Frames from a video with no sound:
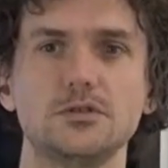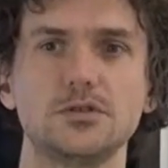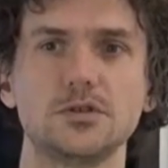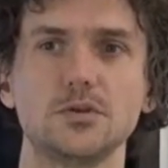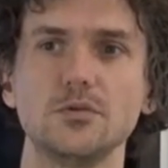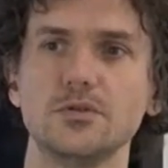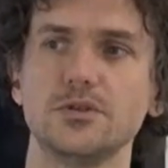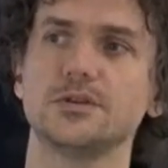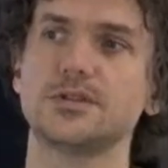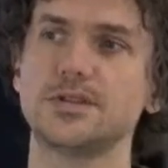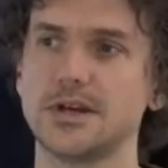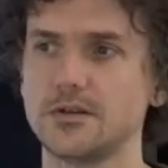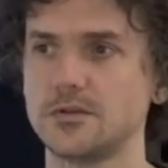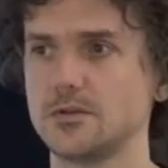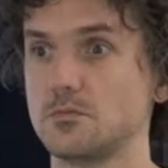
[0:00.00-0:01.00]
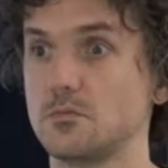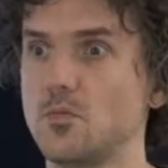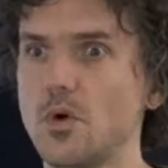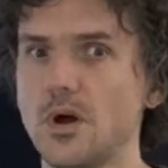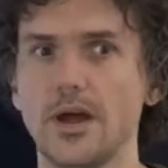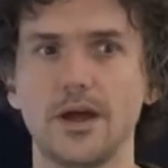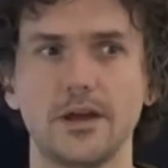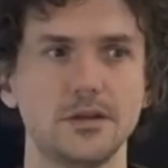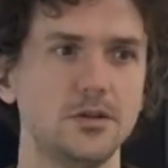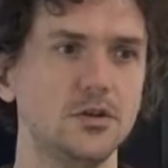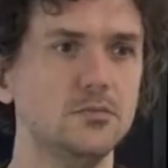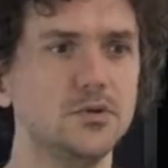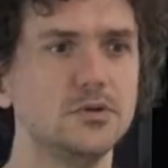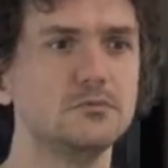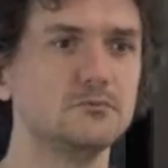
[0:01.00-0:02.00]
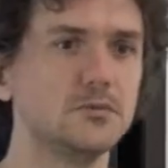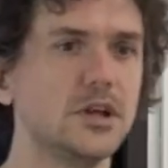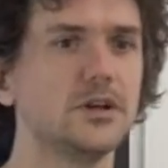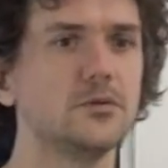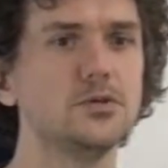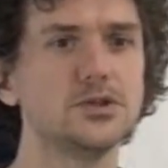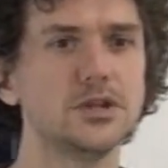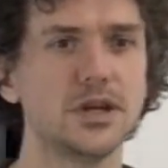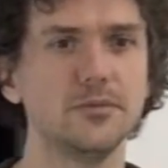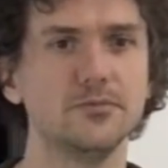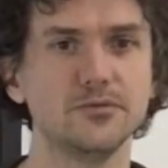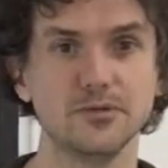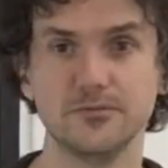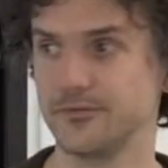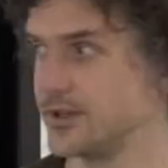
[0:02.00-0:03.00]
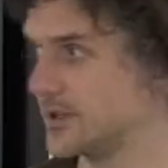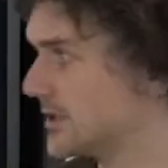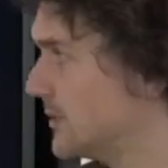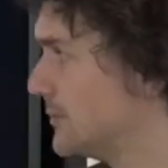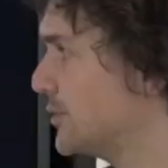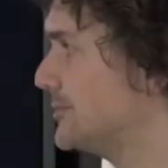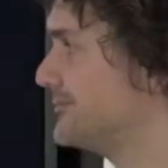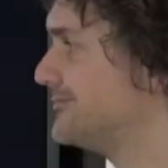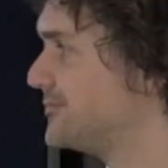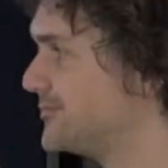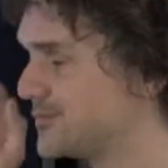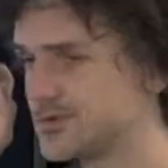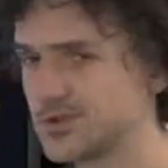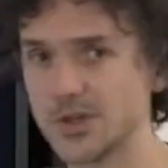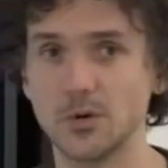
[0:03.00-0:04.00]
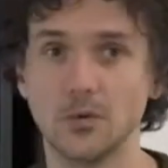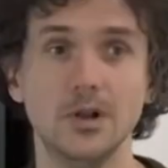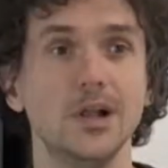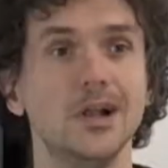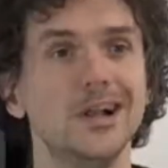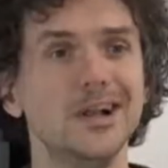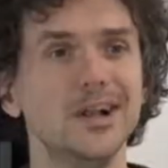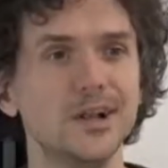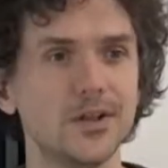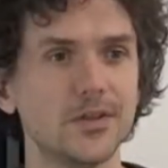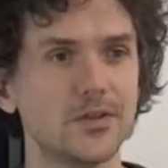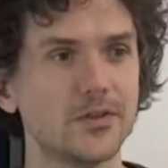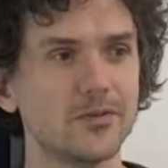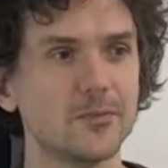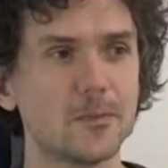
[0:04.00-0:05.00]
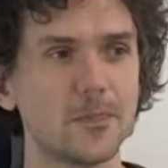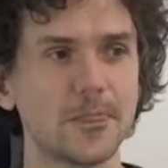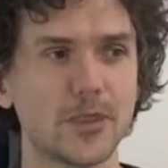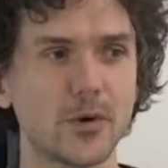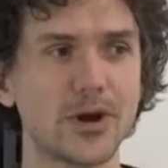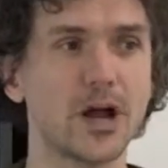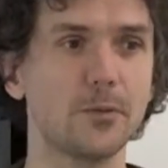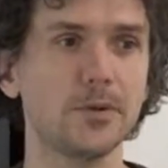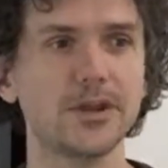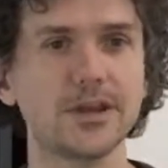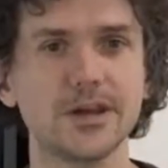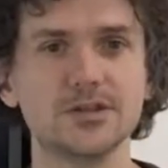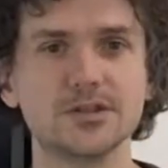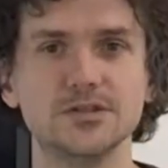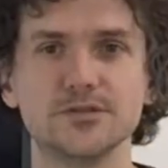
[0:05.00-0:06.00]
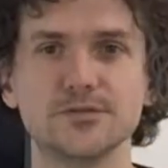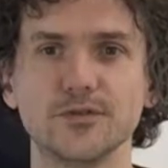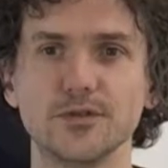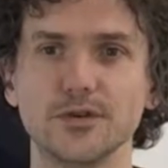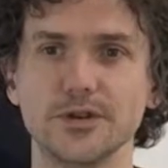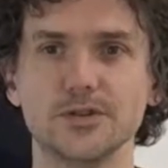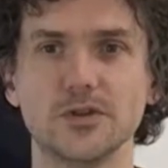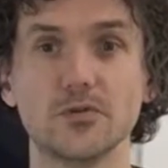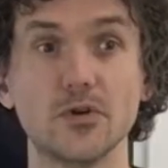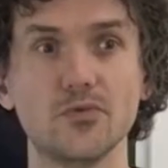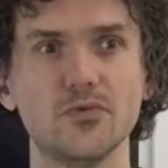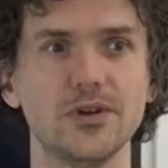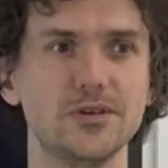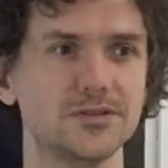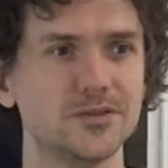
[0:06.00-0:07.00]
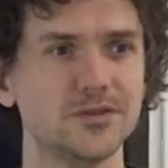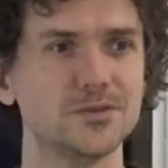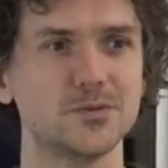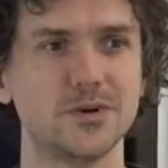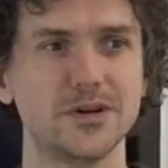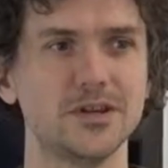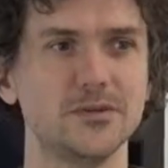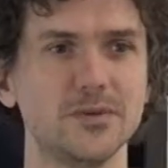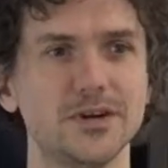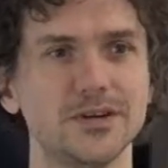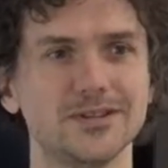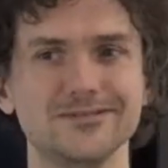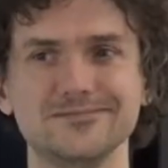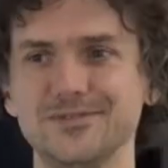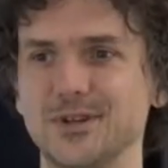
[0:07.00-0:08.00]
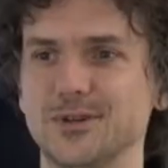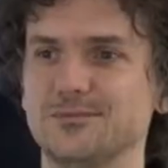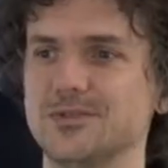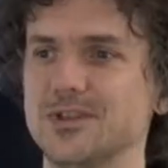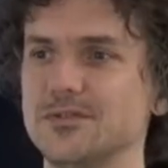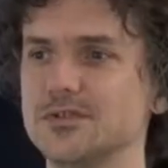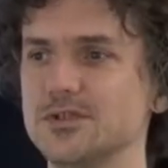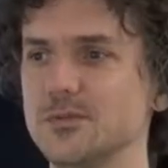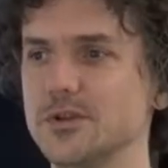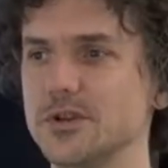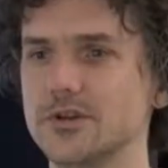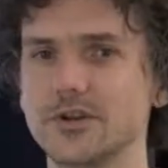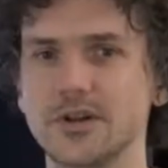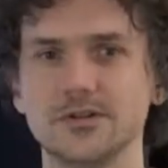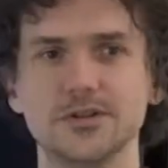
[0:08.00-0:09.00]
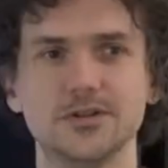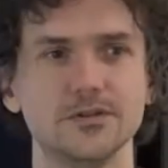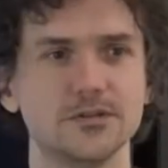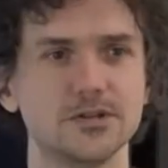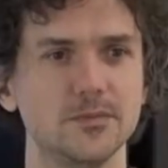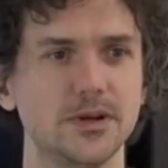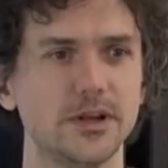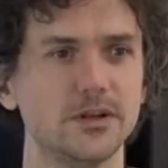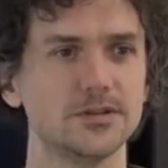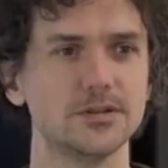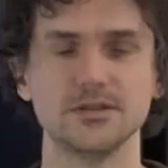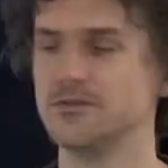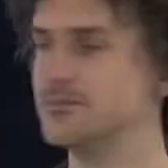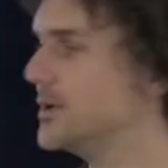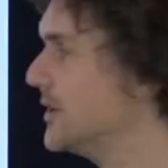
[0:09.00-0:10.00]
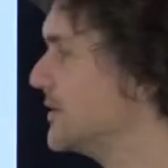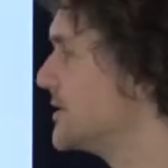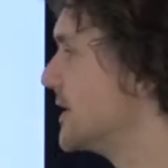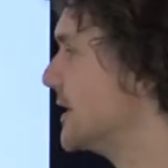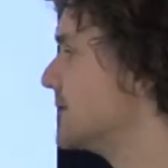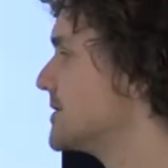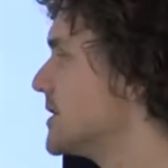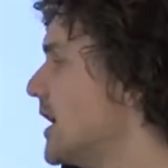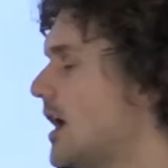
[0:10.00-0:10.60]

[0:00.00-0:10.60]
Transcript: to understand where human language came from, for example. So, there are applications for it. There are reasons why you might give someone a grant to do some analysis of bird sounds.